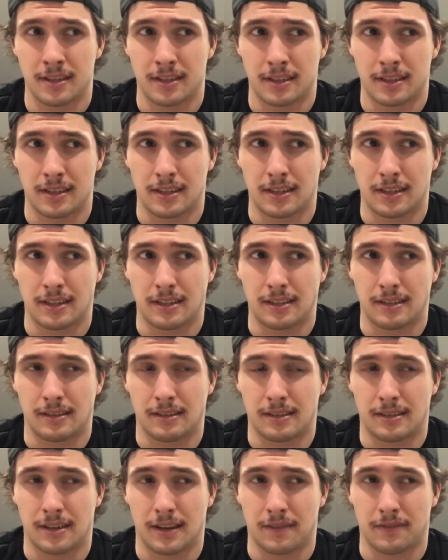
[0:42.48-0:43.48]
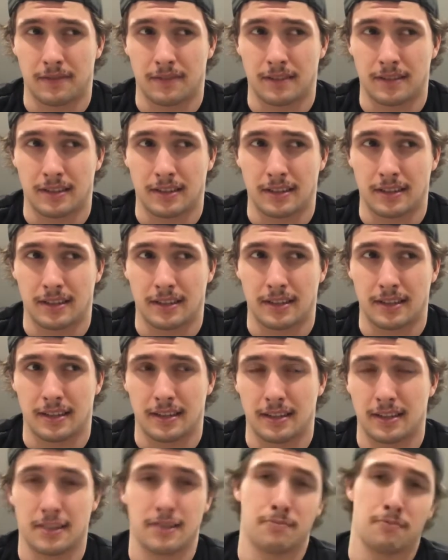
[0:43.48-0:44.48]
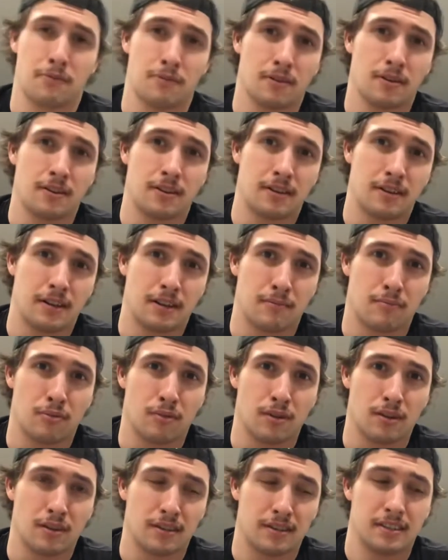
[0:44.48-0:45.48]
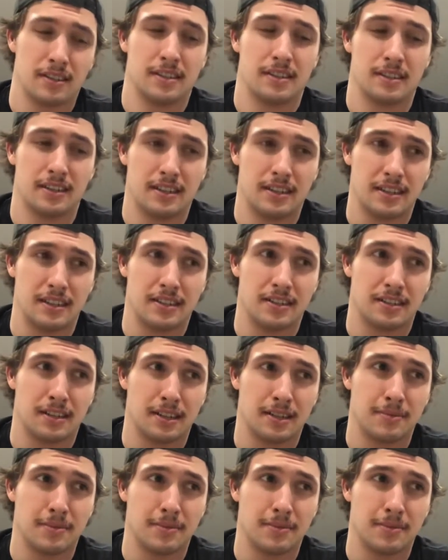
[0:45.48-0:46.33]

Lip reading: He definitely is Portland, and Portland is him.